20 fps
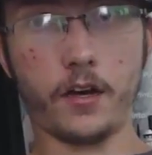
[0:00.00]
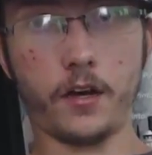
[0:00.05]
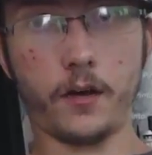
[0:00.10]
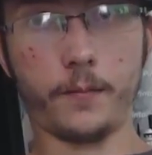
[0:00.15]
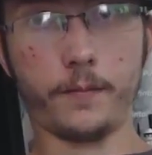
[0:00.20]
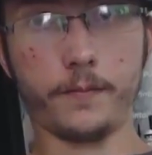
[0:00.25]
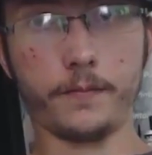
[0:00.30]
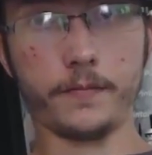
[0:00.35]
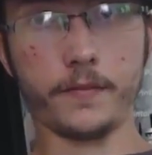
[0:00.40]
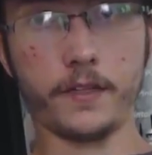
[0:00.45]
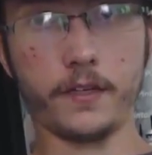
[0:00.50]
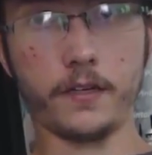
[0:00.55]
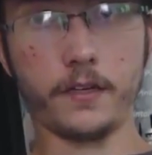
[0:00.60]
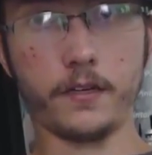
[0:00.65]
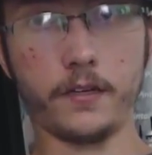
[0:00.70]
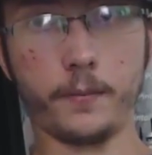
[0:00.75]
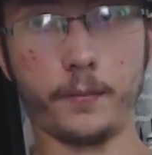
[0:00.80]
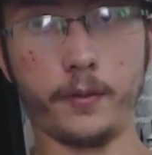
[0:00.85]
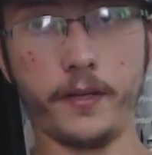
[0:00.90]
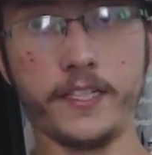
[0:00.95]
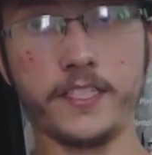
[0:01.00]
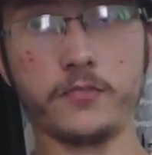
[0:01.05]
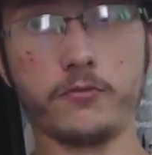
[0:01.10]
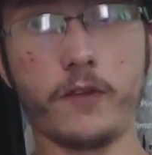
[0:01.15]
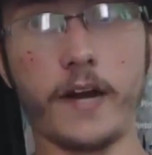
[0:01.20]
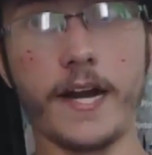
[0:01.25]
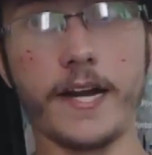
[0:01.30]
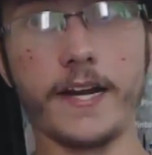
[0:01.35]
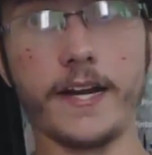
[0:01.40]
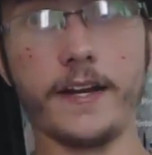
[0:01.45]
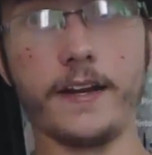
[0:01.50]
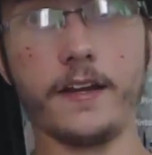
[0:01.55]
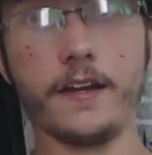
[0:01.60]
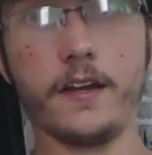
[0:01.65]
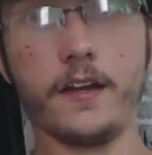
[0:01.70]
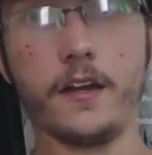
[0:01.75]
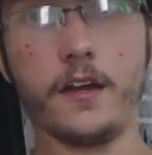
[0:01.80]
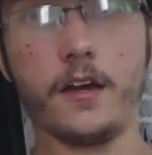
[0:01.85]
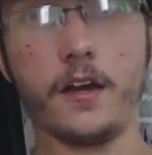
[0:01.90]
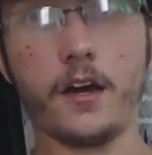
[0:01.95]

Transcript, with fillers: Um, the, the police raided